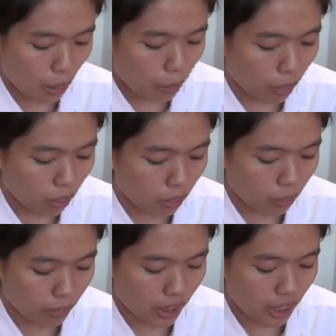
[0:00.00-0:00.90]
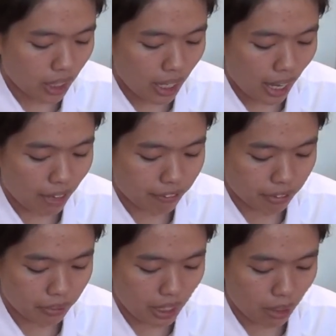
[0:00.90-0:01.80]
Moreover, I
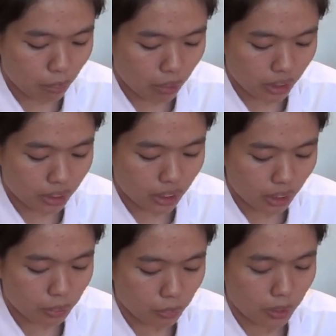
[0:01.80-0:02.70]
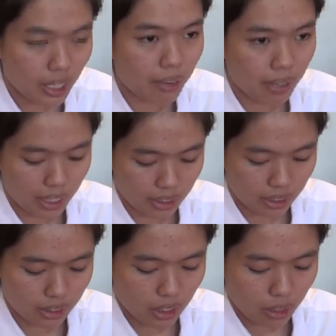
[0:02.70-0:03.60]
feel that volunteer to help others